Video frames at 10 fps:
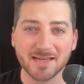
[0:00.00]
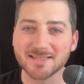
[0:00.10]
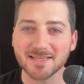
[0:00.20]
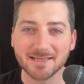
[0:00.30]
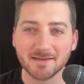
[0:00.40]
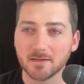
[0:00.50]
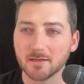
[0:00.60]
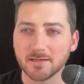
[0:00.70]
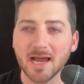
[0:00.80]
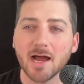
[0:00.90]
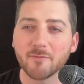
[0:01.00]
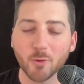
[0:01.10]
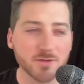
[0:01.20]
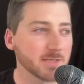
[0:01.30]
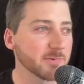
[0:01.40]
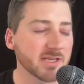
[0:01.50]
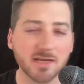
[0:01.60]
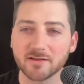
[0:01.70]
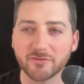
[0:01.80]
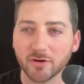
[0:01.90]
And it's like, yeah, of course I'm going to
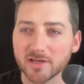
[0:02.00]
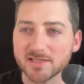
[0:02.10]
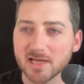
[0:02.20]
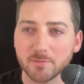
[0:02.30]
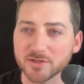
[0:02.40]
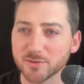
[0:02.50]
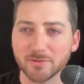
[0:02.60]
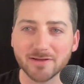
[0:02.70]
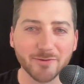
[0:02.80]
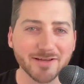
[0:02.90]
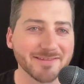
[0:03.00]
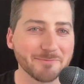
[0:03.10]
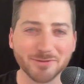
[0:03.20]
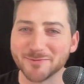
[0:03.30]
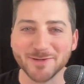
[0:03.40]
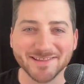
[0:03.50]
get a turkey sandwich or whatever in the between